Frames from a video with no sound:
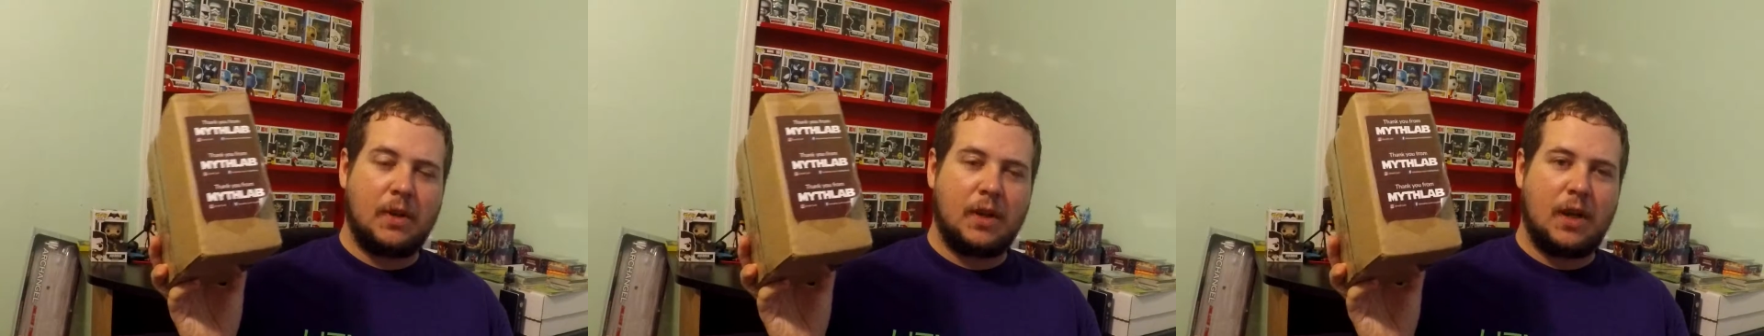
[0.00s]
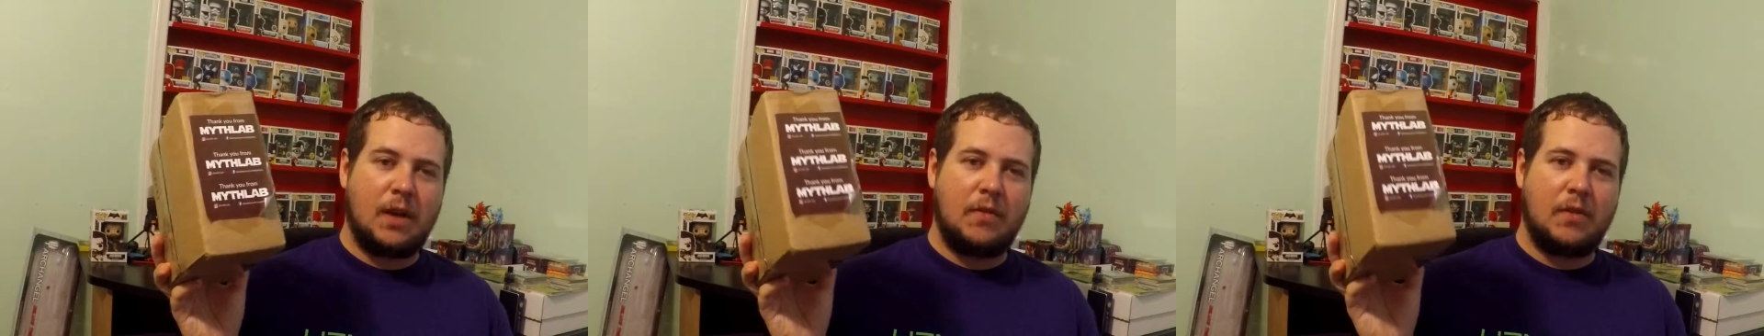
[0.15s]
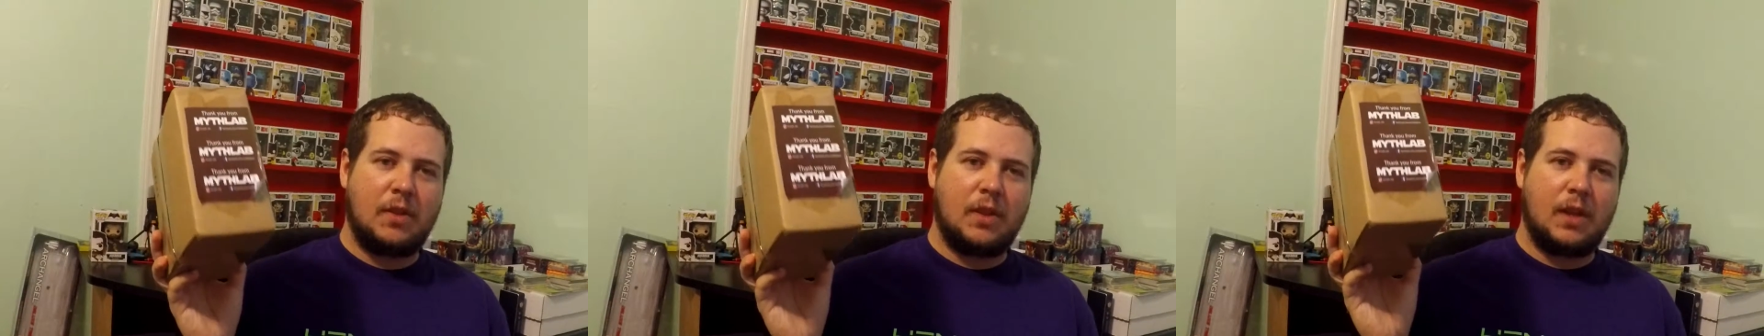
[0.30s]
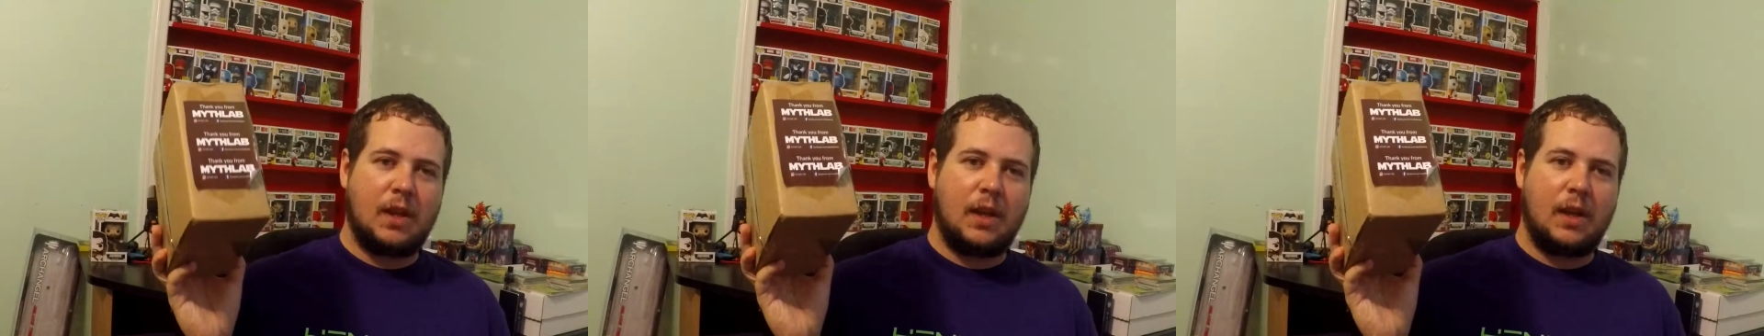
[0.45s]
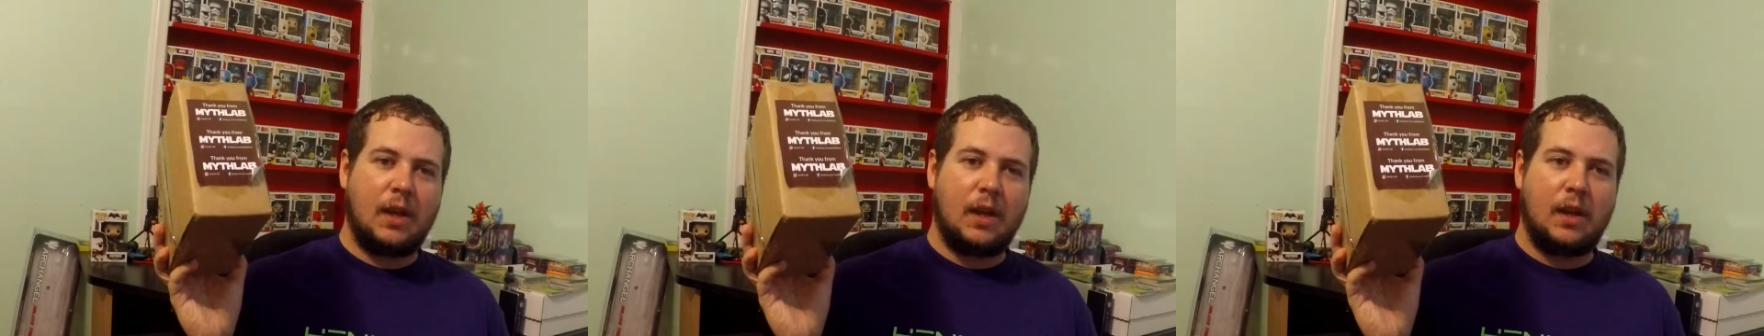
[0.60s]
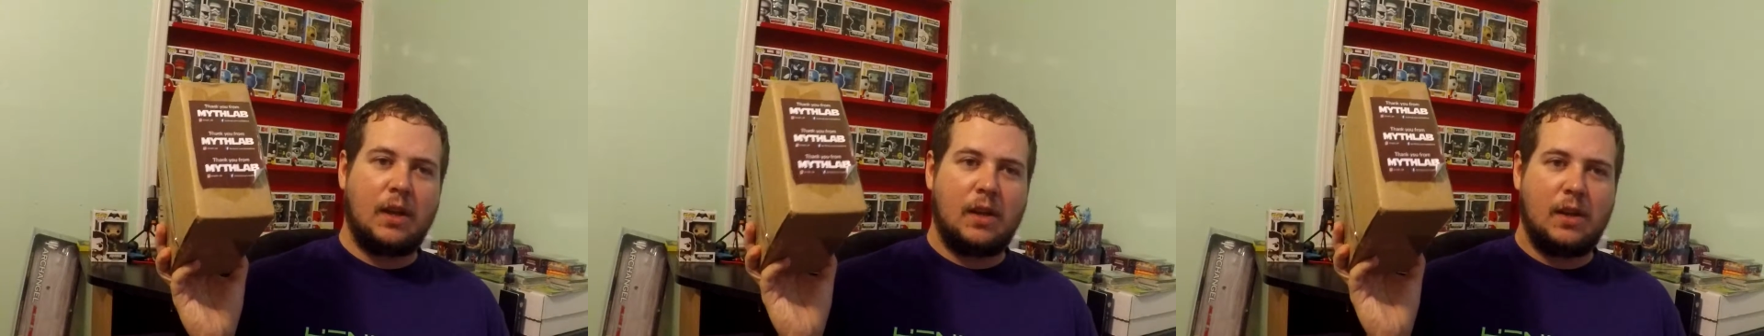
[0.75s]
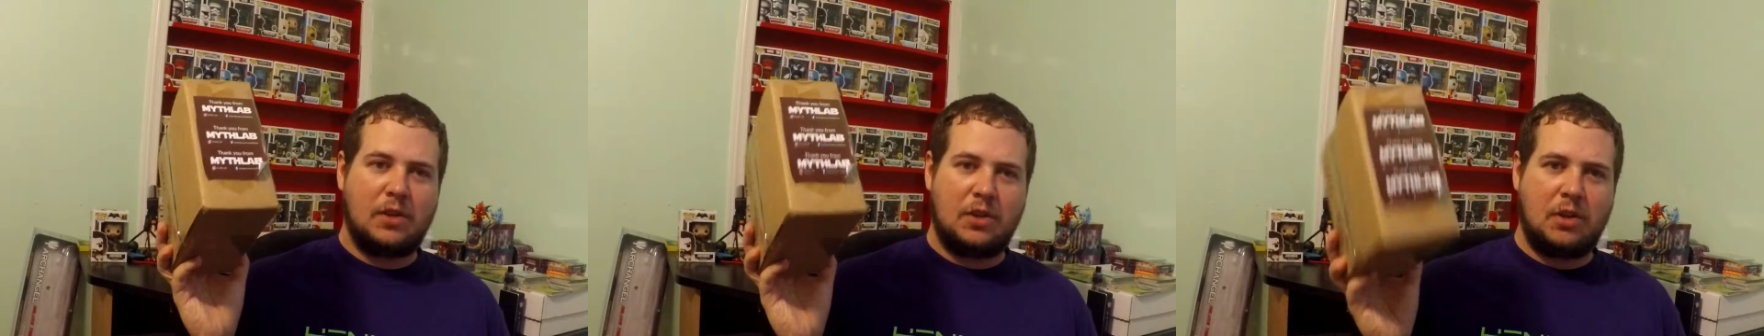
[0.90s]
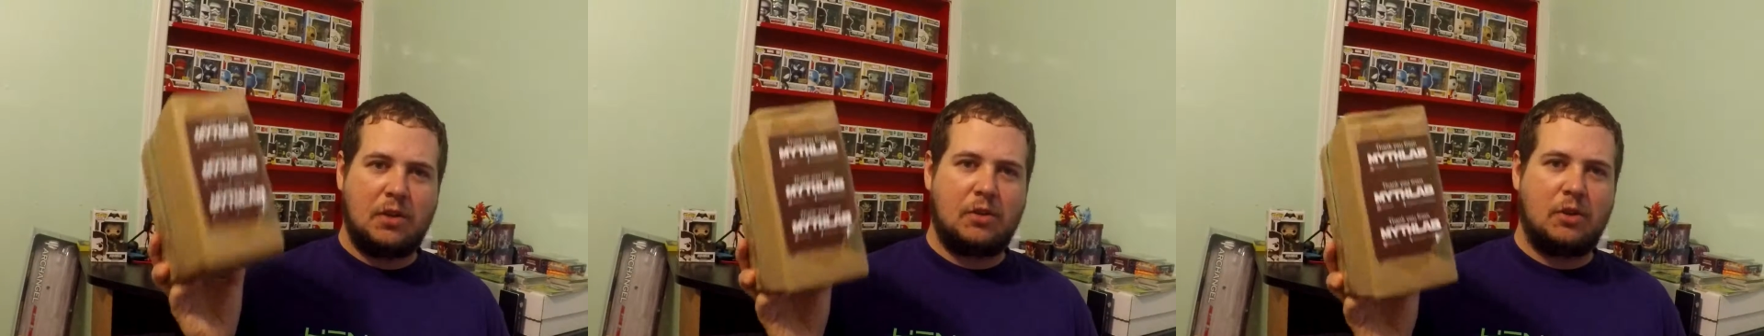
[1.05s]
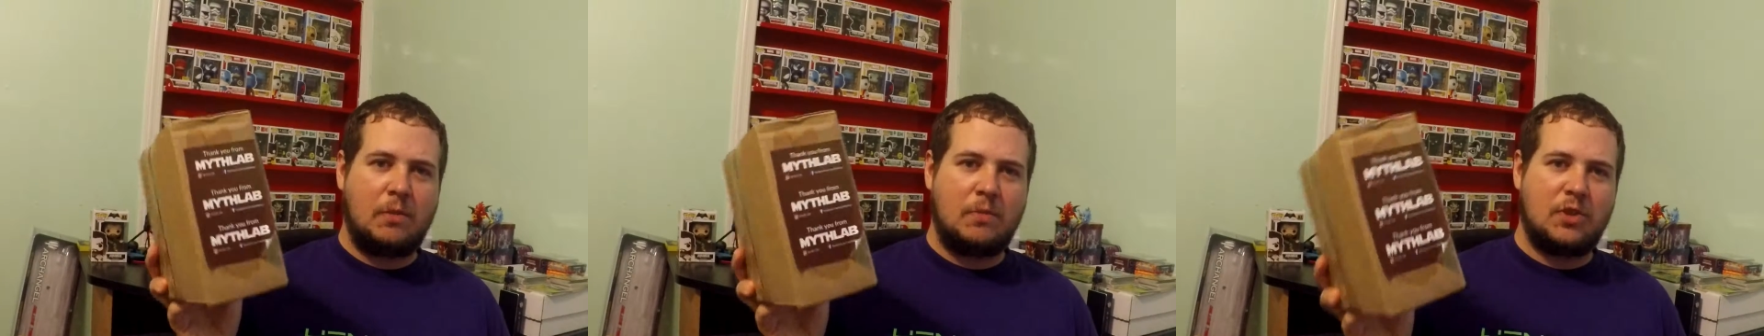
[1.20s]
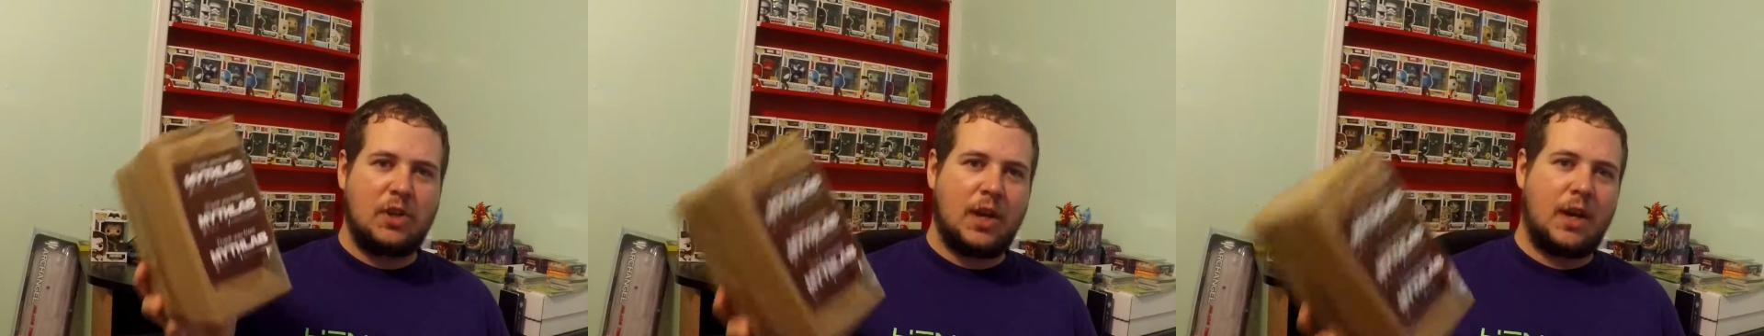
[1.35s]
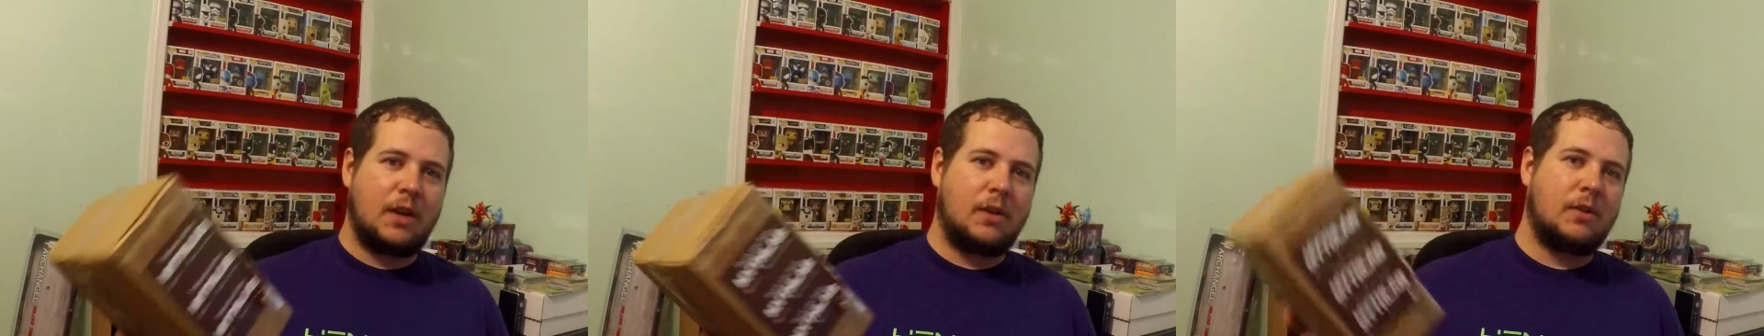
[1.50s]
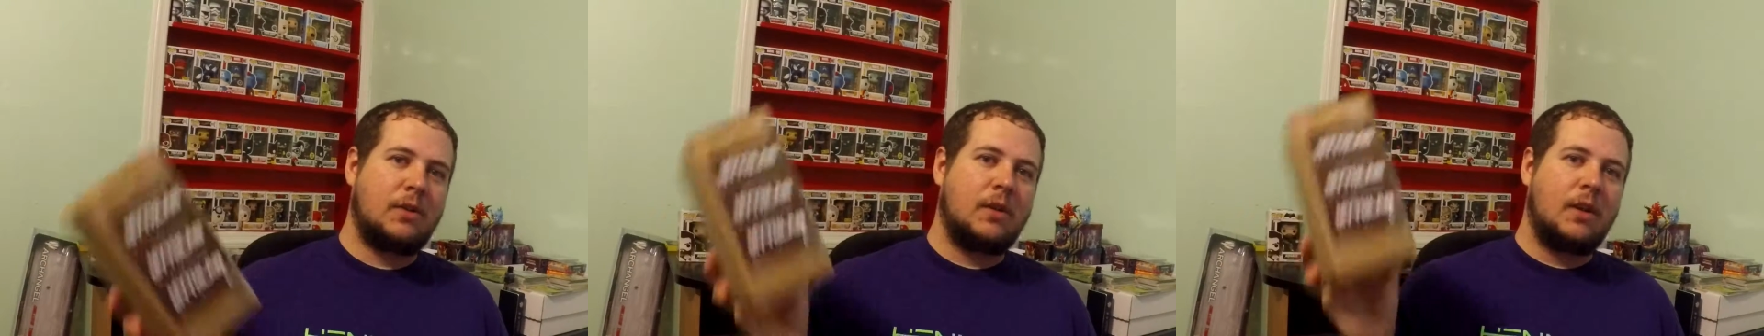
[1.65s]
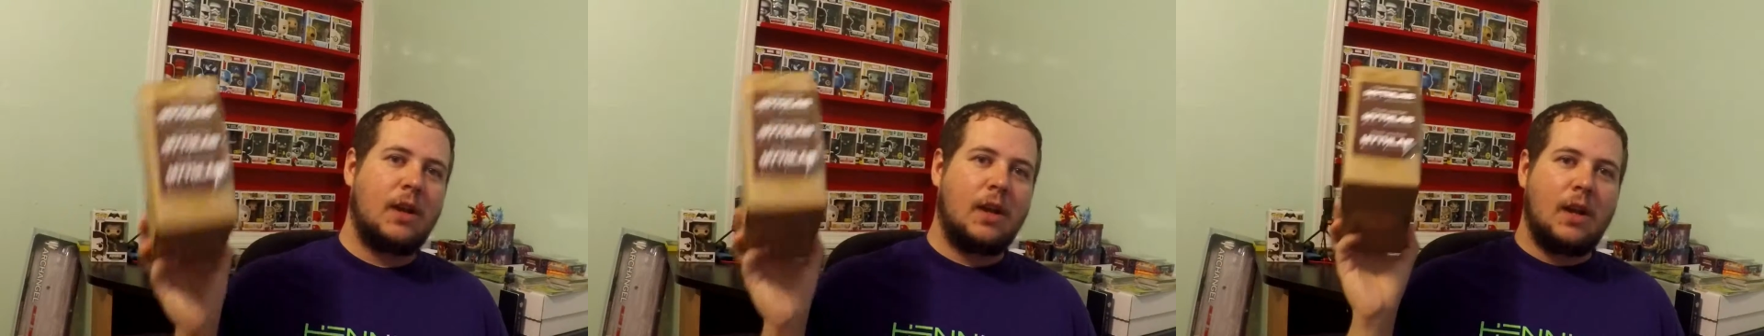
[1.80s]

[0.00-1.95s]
and everything and his YouTube channel.